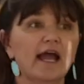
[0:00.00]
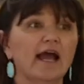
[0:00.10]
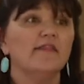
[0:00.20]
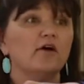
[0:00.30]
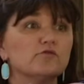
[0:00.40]

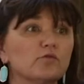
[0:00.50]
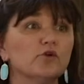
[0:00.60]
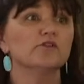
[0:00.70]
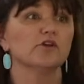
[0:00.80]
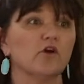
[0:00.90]
and those
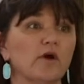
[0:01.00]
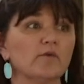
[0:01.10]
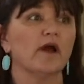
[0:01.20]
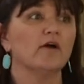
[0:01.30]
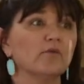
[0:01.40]
roots are
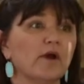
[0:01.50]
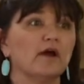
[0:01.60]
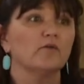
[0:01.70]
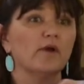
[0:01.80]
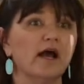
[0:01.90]
going round and
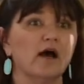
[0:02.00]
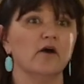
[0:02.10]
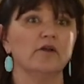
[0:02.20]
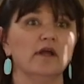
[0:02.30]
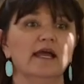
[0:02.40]
round and
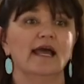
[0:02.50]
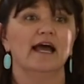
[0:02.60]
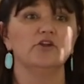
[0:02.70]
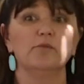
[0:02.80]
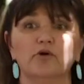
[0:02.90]
round
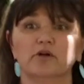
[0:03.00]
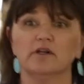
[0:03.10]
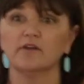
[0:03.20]
and you put it